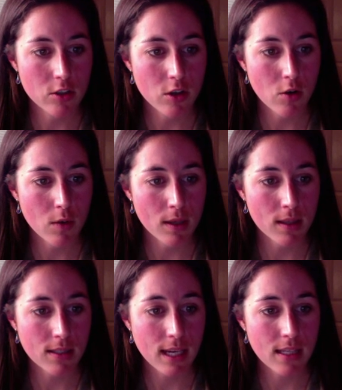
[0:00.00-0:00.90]
So in
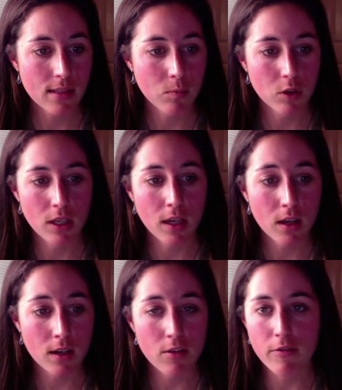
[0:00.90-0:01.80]
this case, I'm working
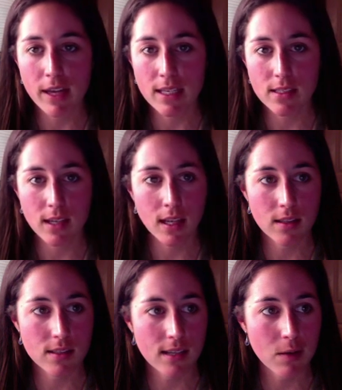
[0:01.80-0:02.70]
on an event, and
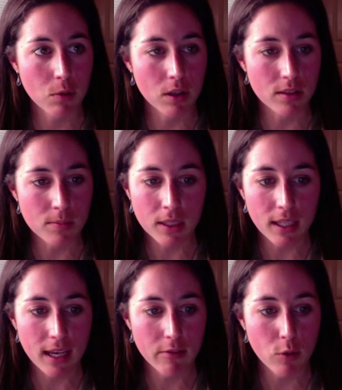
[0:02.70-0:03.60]
the site will
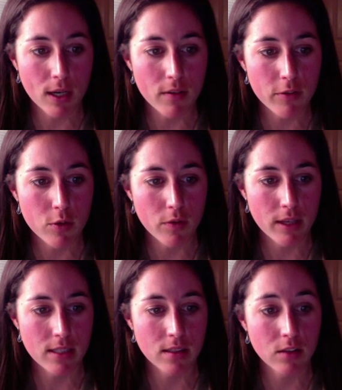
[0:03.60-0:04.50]
ultimately have quite a few
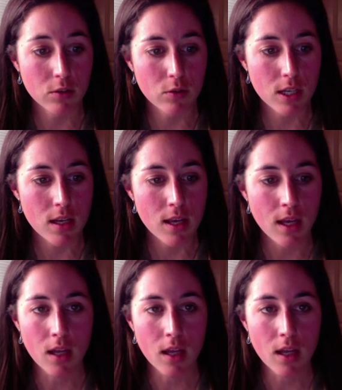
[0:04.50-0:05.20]
events included.